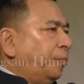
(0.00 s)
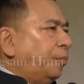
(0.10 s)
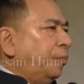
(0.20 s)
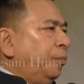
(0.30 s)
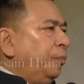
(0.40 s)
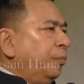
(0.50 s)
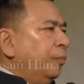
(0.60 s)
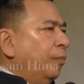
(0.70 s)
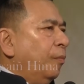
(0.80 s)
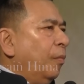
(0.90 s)

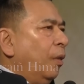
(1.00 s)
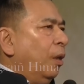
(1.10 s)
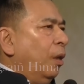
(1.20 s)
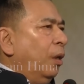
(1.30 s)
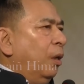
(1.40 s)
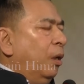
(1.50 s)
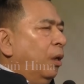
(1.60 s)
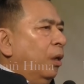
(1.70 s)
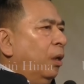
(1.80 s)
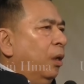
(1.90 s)

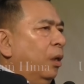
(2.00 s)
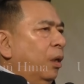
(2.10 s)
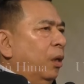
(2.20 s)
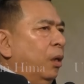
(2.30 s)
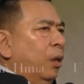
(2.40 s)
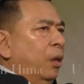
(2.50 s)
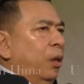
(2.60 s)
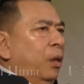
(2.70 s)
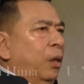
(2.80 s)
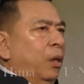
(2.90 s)

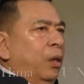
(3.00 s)
(no one is talking)